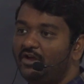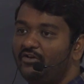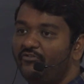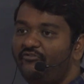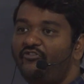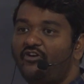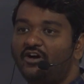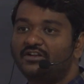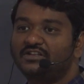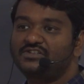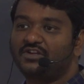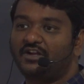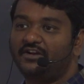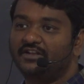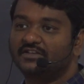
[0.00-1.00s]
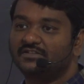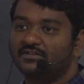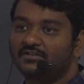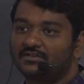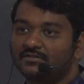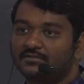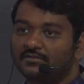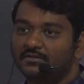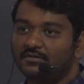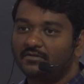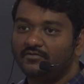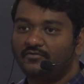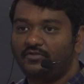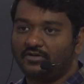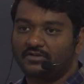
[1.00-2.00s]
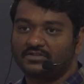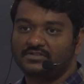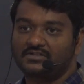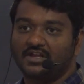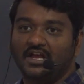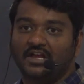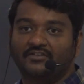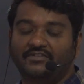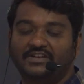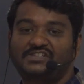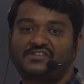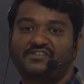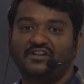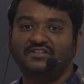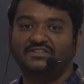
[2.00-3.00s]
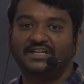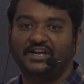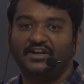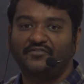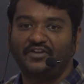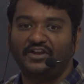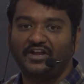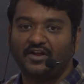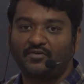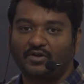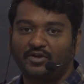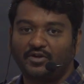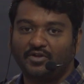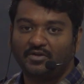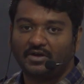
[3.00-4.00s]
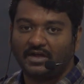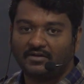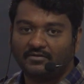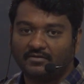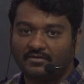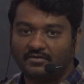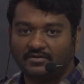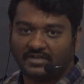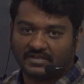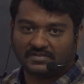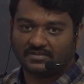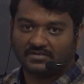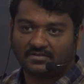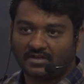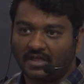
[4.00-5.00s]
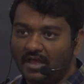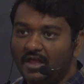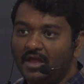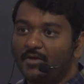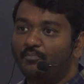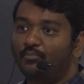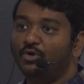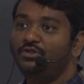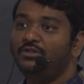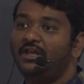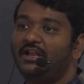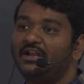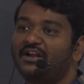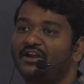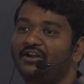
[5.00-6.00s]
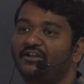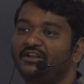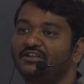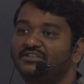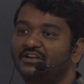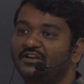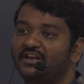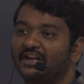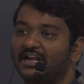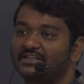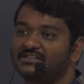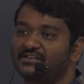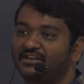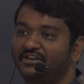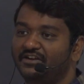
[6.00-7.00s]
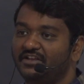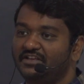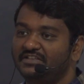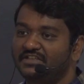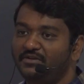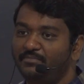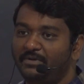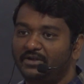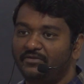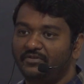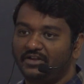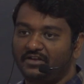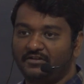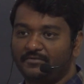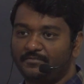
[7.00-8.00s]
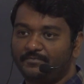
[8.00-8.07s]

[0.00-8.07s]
Forest or desert? Forest. Western side of India, what do you have? Desert. Bundelkhand region, grassland, is in between.